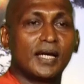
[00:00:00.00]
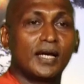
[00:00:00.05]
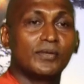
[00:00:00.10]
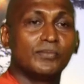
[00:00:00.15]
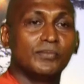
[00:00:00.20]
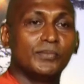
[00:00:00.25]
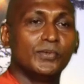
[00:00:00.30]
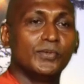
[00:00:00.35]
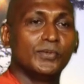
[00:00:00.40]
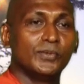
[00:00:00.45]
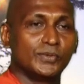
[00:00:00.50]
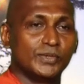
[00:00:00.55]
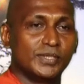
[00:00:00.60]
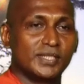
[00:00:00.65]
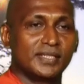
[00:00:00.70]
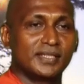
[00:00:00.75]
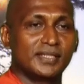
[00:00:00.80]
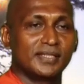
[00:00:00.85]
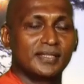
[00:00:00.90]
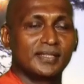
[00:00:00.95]
unmoved,
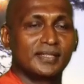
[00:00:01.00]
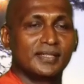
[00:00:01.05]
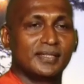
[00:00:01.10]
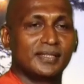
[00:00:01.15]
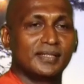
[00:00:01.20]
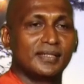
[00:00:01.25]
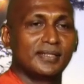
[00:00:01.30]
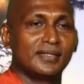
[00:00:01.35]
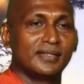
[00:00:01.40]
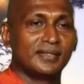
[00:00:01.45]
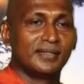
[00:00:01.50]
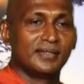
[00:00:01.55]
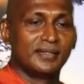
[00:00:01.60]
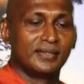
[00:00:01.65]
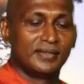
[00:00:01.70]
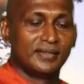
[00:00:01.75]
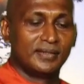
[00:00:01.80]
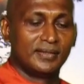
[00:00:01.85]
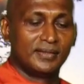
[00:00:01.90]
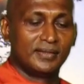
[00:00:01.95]

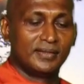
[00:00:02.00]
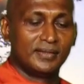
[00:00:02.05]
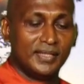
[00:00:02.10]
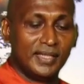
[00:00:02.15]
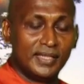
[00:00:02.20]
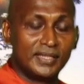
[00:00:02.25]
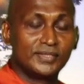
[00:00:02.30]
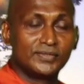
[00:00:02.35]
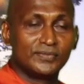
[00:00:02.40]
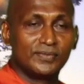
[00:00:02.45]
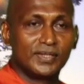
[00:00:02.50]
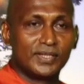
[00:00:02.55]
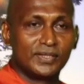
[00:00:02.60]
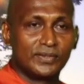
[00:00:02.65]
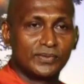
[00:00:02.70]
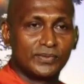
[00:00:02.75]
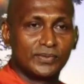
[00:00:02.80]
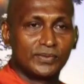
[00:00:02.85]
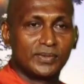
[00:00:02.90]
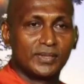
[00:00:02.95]
that is very
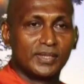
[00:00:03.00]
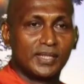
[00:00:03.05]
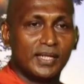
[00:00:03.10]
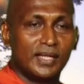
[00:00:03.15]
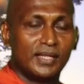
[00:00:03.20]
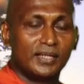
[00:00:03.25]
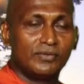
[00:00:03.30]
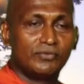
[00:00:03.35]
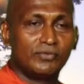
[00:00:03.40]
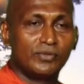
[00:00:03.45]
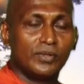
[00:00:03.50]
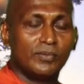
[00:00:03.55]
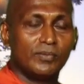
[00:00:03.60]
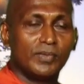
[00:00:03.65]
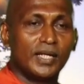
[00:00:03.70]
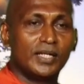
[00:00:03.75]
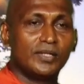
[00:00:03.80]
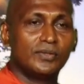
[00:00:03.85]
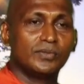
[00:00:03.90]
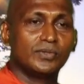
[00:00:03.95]
good. And if your
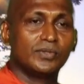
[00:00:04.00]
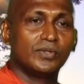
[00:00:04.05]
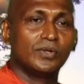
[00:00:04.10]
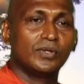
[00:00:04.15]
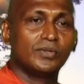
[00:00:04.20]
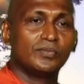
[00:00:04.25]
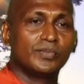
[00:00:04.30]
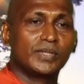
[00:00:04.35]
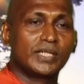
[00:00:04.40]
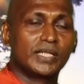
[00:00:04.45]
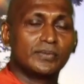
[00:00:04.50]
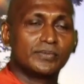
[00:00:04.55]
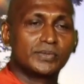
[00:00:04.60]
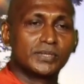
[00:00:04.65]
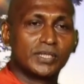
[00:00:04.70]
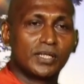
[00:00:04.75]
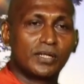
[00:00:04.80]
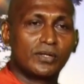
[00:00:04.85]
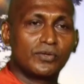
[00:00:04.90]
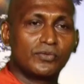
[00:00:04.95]
mind don't become
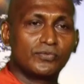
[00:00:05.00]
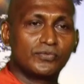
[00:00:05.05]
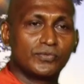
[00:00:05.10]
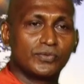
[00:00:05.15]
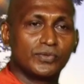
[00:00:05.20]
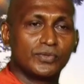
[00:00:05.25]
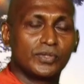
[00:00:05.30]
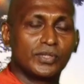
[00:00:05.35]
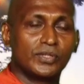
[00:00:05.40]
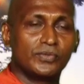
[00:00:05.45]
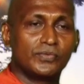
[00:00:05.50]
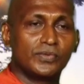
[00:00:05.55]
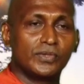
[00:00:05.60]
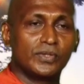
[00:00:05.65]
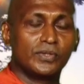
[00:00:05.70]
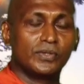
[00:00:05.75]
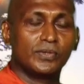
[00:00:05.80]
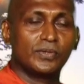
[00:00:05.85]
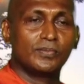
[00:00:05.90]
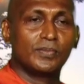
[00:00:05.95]
sorrowful, if your
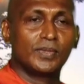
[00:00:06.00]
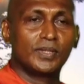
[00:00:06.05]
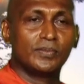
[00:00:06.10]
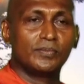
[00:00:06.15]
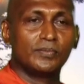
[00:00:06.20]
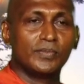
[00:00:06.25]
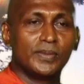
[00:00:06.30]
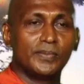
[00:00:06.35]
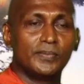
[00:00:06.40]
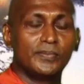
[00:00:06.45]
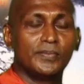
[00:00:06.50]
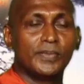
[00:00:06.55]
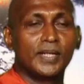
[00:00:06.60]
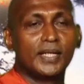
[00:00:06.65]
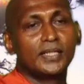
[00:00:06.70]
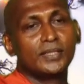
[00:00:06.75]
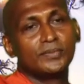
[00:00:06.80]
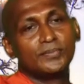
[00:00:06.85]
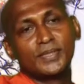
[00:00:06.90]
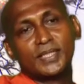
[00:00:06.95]

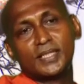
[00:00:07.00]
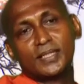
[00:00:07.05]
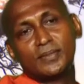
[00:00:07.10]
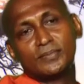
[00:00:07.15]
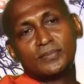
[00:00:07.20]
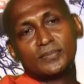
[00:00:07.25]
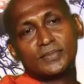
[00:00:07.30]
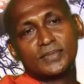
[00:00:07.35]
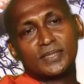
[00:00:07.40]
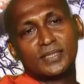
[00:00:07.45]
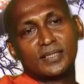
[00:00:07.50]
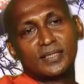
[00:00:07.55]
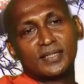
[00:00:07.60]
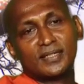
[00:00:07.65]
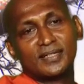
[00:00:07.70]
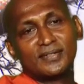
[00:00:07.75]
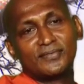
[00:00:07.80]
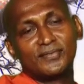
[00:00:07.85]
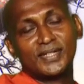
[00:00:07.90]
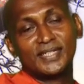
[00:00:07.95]
mind become
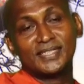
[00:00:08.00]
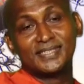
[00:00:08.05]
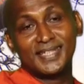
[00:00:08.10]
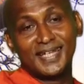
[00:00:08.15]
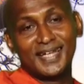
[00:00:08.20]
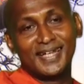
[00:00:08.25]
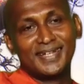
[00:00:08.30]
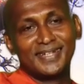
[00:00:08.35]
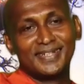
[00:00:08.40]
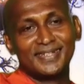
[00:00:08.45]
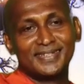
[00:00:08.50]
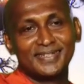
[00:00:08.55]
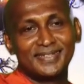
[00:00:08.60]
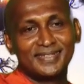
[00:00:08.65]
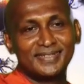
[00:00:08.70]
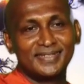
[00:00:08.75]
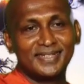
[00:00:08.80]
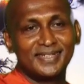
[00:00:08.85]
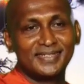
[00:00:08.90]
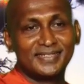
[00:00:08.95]
very sad,
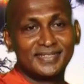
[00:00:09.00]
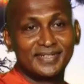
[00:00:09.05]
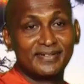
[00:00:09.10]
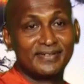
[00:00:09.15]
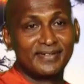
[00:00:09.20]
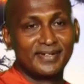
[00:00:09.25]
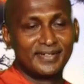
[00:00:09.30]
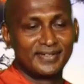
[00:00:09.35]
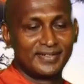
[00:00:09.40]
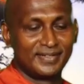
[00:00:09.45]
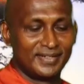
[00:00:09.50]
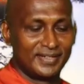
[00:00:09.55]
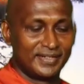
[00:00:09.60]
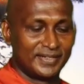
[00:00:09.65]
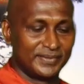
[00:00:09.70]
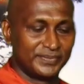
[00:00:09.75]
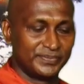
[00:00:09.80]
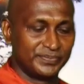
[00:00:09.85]
that is a great thing.